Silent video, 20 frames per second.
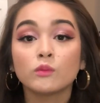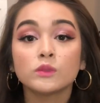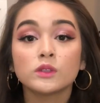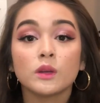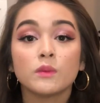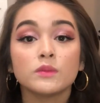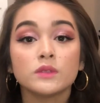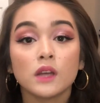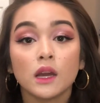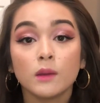
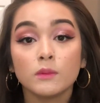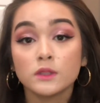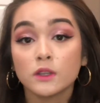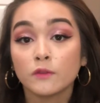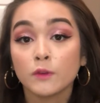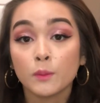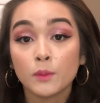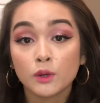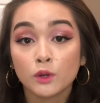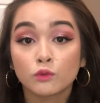Sometimes if
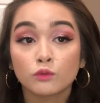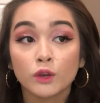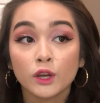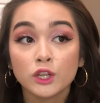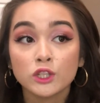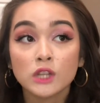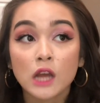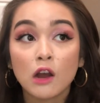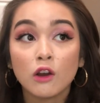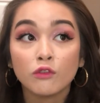I'm in a
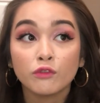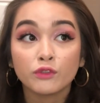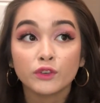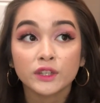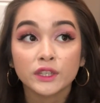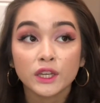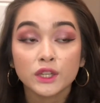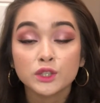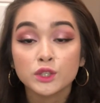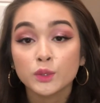rush, I'll
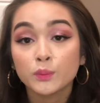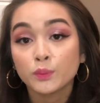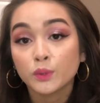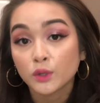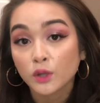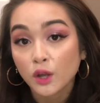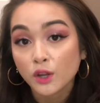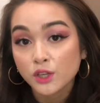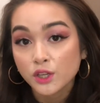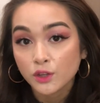forget to put
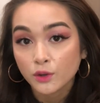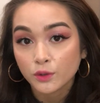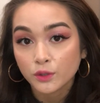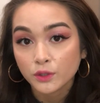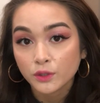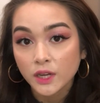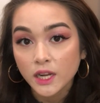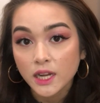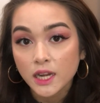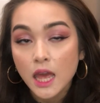on
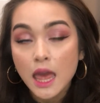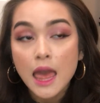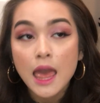deodorant,